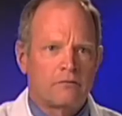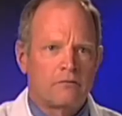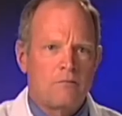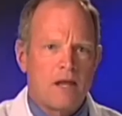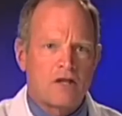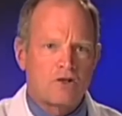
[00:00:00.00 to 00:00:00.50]

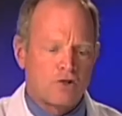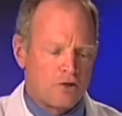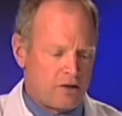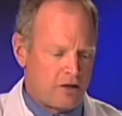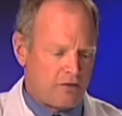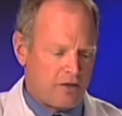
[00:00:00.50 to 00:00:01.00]
making sure
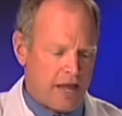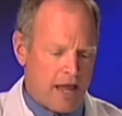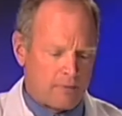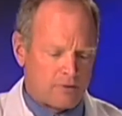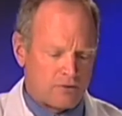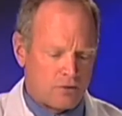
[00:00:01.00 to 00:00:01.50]
that nothing
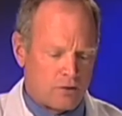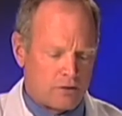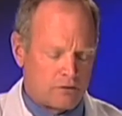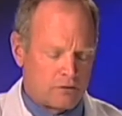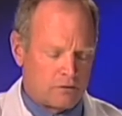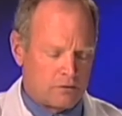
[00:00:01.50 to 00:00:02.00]
happens to it.
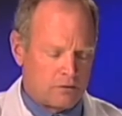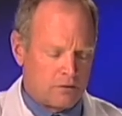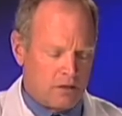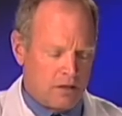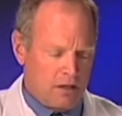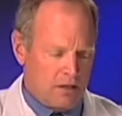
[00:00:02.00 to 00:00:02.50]

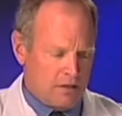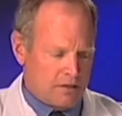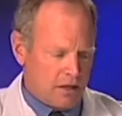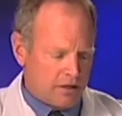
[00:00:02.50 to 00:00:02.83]
Now